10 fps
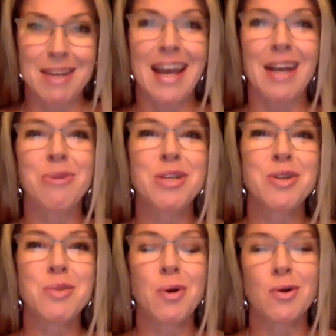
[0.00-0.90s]
and we do
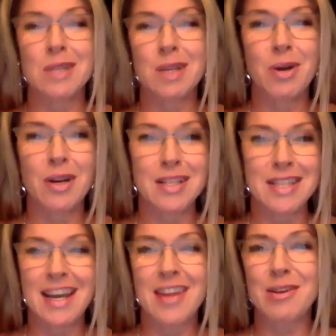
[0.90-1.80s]
the posting party
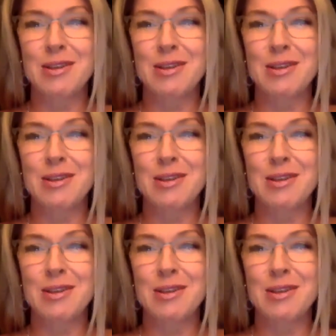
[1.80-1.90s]
together.